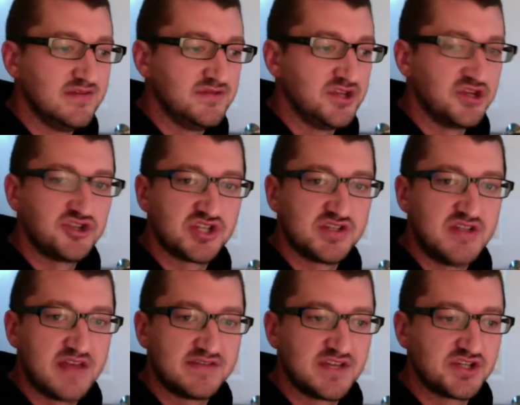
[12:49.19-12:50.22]
There's just
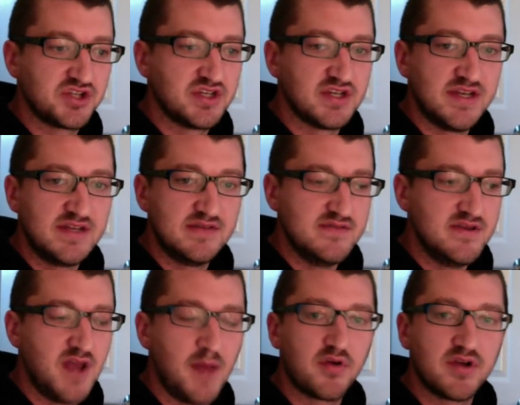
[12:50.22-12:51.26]
essentially a
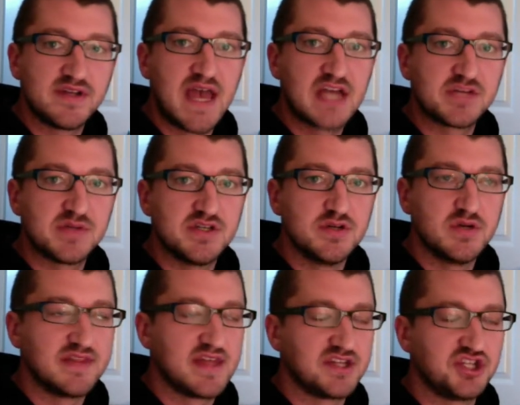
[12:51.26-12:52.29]
number attachment to it
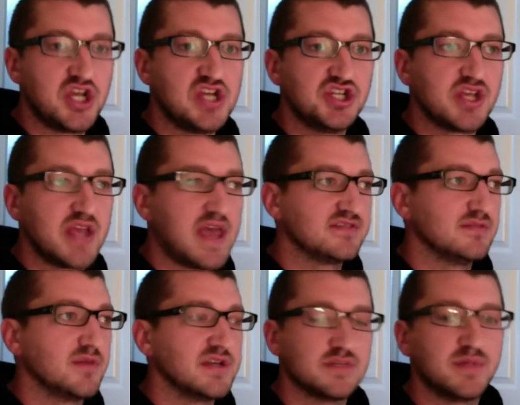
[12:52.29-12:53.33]
that's changing as the
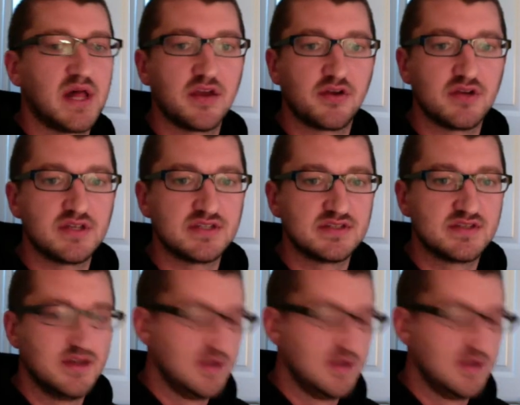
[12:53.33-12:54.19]
money supply increases.